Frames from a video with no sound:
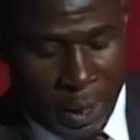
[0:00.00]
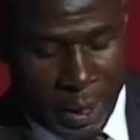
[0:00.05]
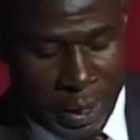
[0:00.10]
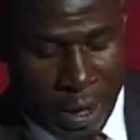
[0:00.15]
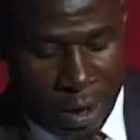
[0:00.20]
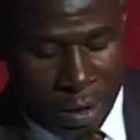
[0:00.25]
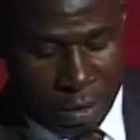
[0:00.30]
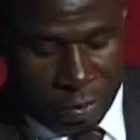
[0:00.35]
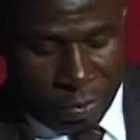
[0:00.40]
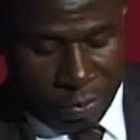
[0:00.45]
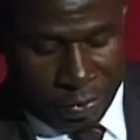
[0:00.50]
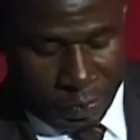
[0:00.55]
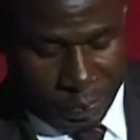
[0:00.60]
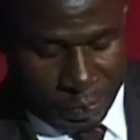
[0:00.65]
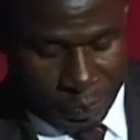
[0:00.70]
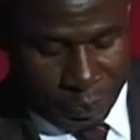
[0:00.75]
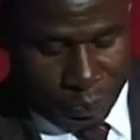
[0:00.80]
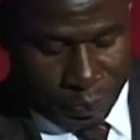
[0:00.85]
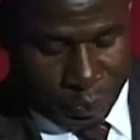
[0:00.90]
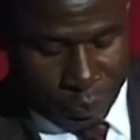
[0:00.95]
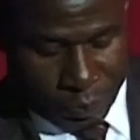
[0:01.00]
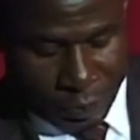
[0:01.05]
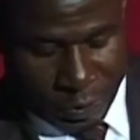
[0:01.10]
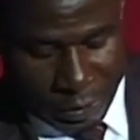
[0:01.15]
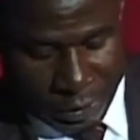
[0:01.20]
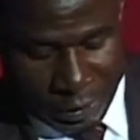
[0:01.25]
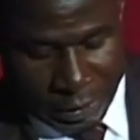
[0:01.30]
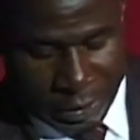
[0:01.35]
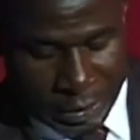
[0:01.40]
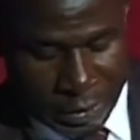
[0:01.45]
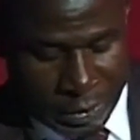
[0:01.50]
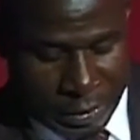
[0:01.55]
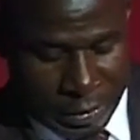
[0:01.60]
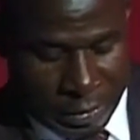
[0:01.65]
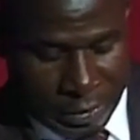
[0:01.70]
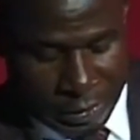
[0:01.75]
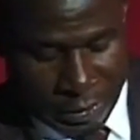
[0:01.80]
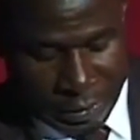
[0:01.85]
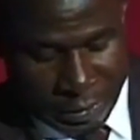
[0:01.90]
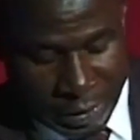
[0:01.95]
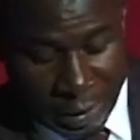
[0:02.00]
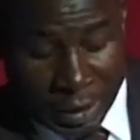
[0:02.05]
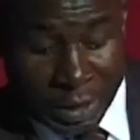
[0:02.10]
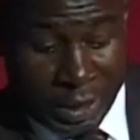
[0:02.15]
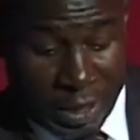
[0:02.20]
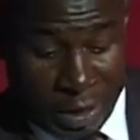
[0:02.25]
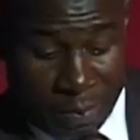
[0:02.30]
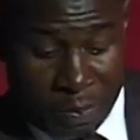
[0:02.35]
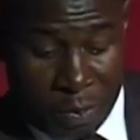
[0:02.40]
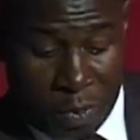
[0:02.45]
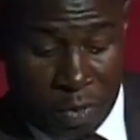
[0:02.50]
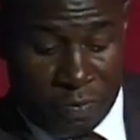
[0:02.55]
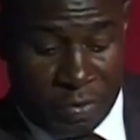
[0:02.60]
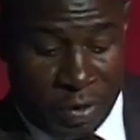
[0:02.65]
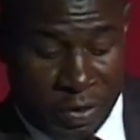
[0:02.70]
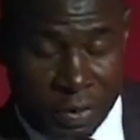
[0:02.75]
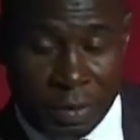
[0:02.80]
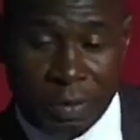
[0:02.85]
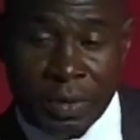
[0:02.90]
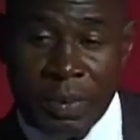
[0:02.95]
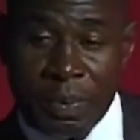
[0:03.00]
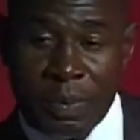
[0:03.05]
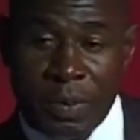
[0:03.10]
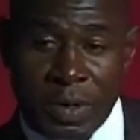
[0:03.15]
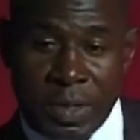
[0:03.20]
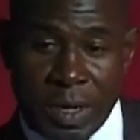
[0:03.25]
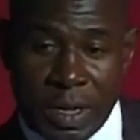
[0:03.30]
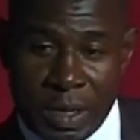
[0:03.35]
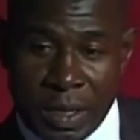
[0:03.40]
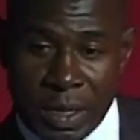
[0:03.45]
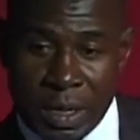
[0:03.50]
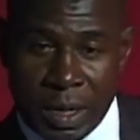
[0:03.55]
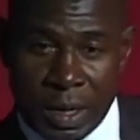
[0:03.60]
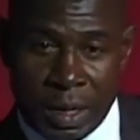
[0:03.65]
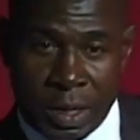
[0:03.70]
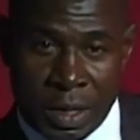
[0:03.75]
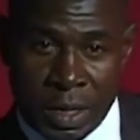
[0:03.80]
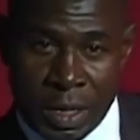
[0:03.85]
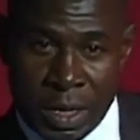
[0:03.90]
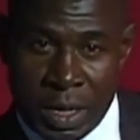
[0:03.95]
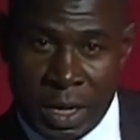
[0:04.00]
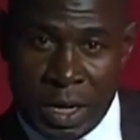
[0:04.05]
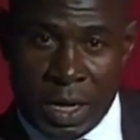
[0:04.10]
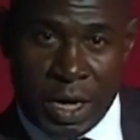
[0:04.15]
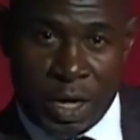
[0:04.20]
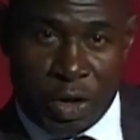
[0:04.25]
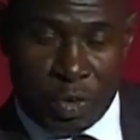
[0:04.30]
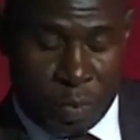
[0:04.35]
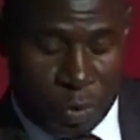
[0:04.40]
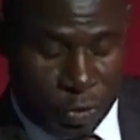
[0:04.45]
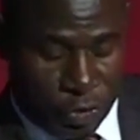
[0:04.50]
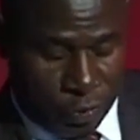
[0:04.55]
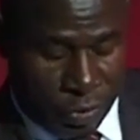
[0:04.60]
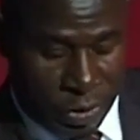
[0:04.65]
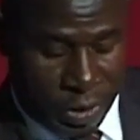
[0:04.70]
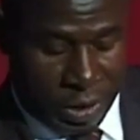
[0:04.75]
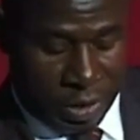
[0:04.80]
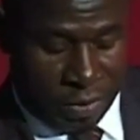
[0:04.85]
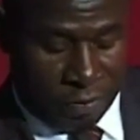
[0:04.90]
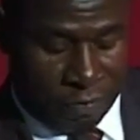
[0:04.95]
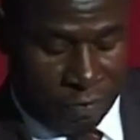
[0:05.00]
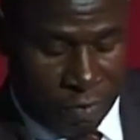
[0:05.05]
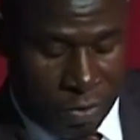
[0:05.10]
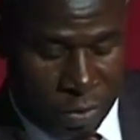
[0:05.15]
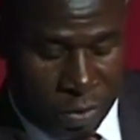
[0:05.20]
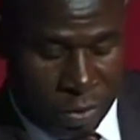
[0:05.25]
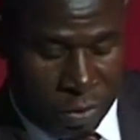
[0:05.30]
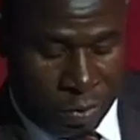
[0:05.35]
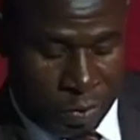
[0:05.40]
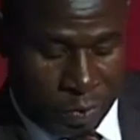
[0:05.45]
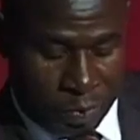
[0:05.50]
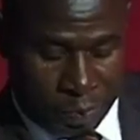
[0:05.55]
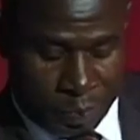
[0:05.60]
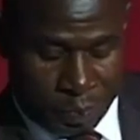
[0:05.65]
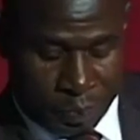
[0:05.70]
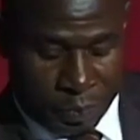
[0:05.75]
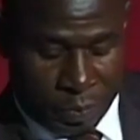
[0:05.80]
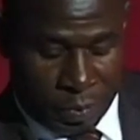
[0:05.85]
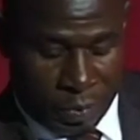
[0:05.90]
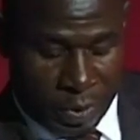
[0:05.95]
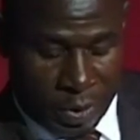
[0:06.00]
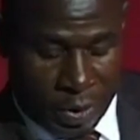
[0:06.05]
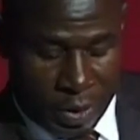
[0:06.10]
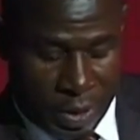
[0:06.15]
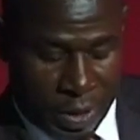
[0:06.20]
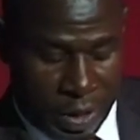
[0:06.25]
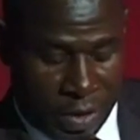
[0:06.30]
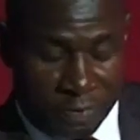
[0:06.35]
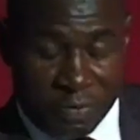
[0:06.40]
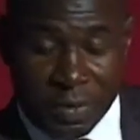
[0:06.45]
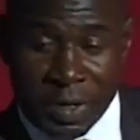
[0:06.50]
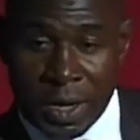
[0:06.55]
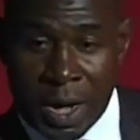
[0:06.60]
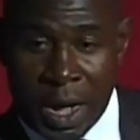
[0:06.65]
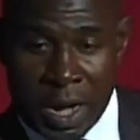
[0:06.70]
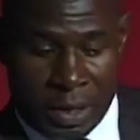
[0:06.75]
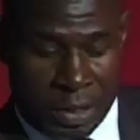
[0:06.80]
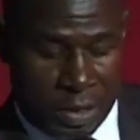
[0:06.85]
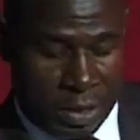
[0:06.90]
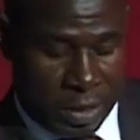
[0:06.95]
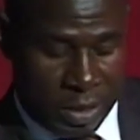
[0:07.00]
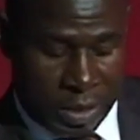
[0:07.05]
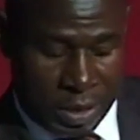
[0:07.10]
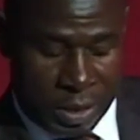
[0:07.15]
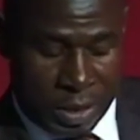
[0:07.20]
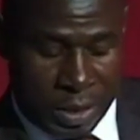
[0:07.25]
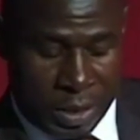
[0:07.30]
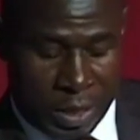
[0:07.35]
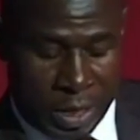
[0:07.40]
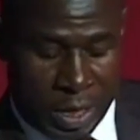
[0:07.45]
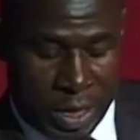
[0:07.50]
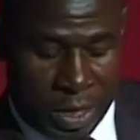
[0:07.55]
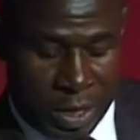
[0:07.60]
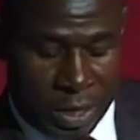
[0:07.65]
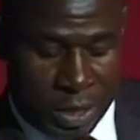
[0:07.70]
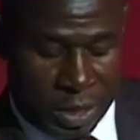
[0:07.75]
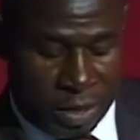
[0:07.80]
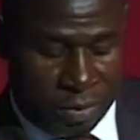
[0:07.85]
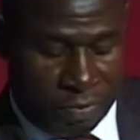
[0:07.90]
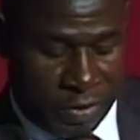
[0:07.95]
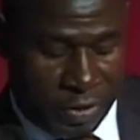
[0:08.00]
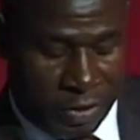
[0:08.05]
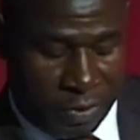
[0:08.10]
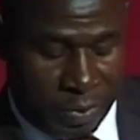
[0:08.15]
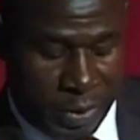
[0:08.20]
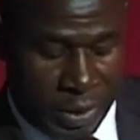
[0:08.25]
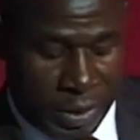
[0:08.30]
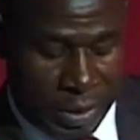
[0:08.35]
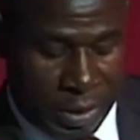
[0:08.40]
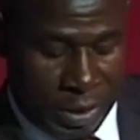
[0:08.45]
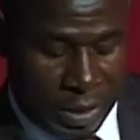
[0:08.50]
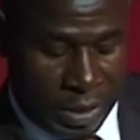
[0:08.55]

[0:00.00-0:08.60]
Now, that gap obviously represents an opportunity for FDIs in energy investment.